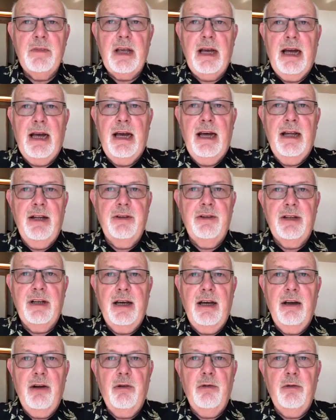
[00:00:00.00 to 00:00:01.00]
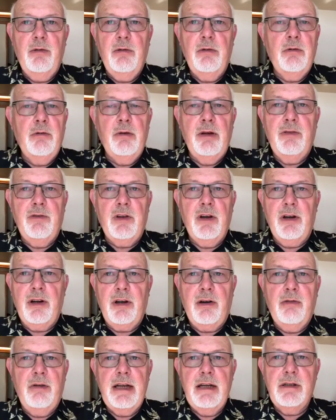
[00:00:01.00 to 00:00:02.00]
And uh, we've got a
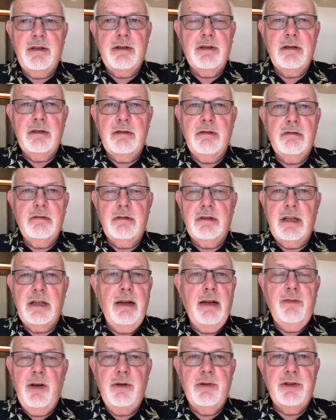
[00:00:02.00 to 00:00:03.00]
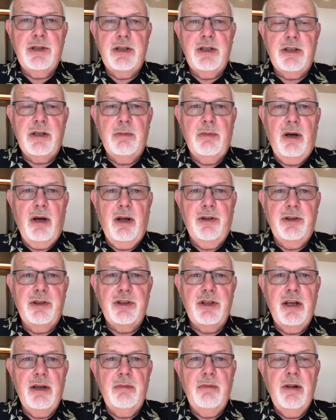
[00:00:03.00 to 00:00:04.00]
great telephone system on the
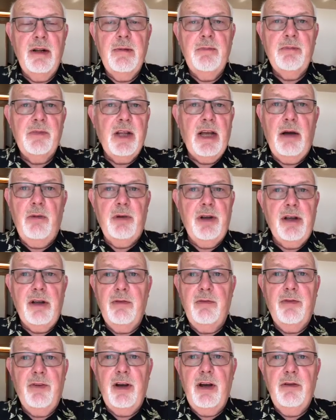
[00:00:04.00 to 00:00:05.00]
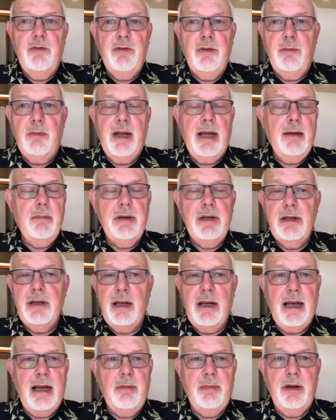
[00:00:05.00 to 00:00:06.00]
ship and we can phone from cabin to
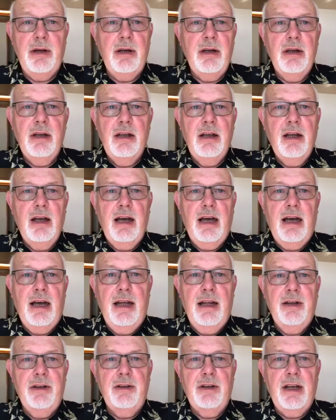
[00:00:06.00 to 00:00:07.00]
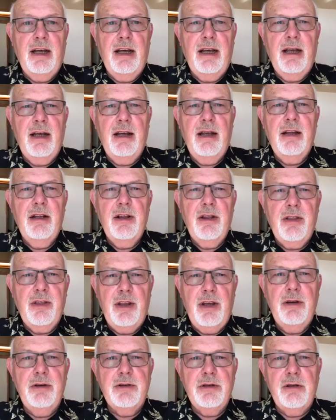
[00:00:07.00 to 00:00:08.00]
cabin. And uh,
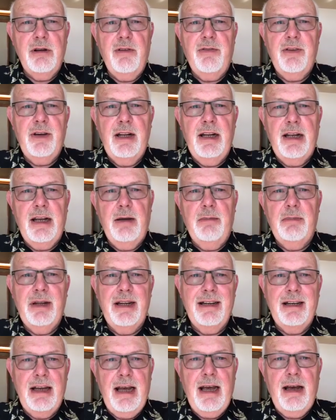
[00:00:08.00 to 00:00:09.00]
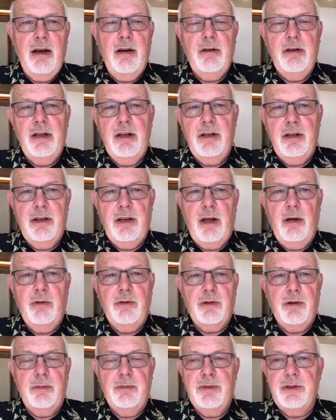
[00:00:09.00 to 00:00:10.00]
those who are feeling a bit down in the
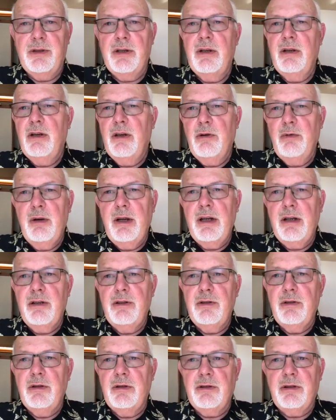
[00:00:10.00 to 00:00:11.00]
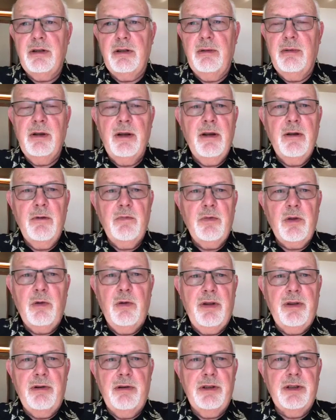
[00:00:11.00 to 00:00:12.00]
doldrums, we can talk to them
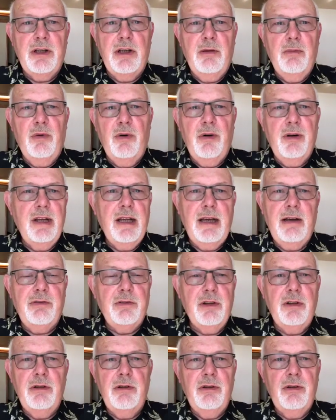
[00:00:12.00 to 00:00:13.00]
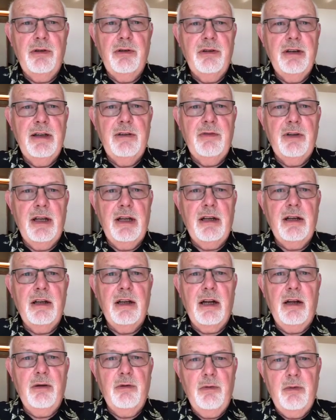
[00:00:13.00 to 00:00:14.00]
whether it's in the morning, afternoon, or evening,
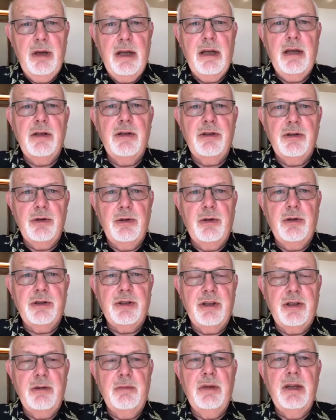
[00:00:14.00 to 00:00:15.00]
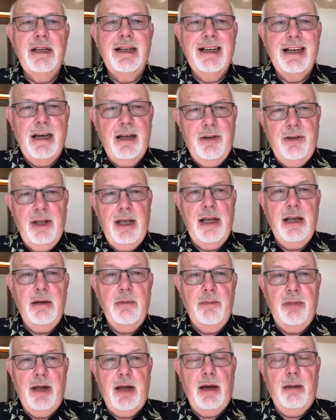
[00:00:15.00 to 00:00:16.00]
you know, we can talk to them and they
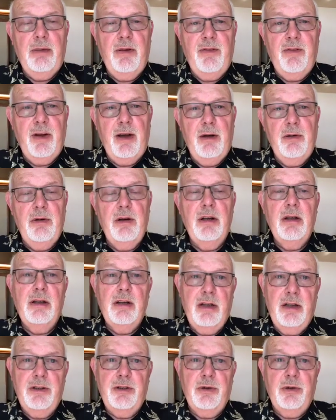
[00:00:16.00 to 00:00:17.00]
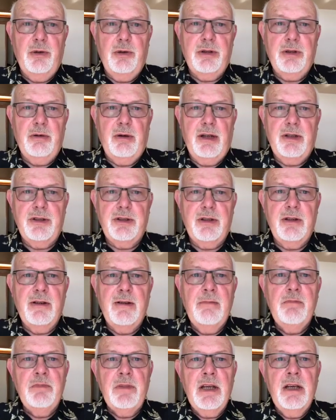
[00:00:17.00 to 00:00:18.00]
can pick up a phone and talk to us.
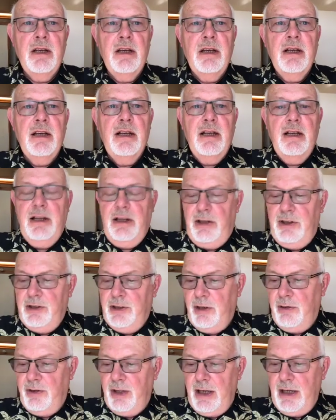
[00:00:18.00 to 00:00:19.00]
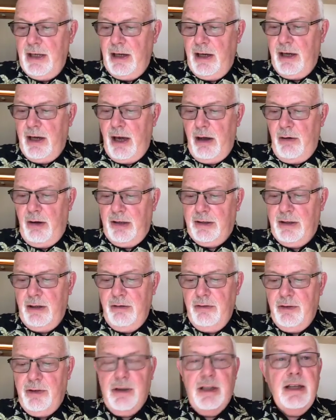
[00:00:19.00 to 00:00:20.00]
So there you go. I
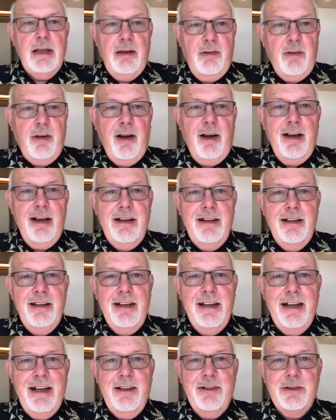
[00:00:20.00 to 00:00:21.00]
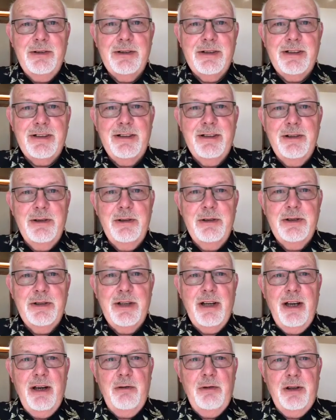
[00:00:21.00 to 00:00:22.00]
don't think I've got anything else to
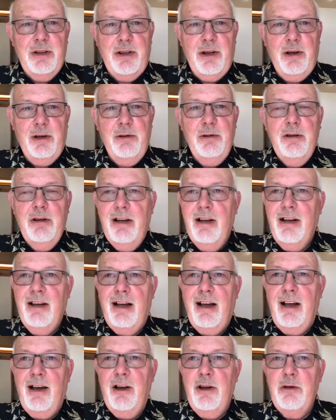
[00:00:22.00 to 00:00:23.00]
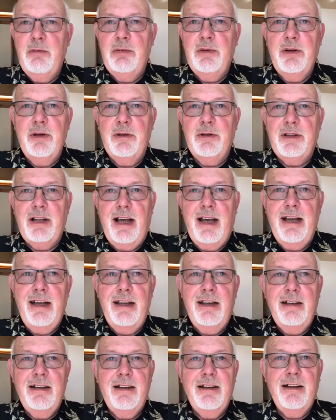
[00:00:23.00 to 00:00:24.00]
share with you. I hope your
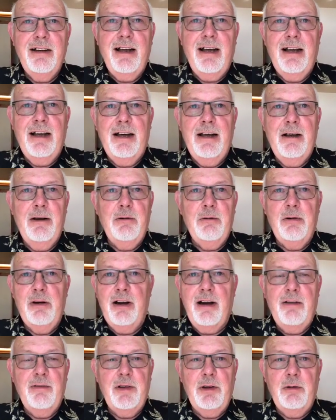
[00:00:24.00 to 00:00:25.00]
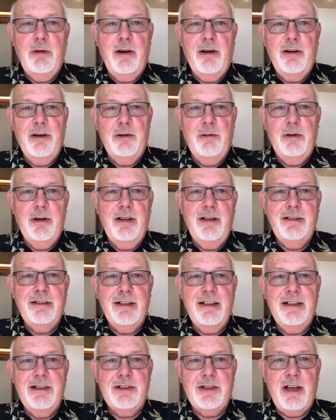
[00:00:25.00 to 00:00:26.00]
day, uh, wherever you are in the world,
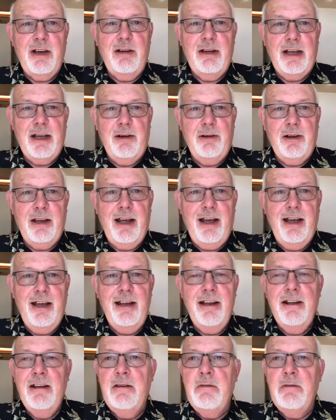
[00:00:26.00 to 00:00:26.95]
is going okay.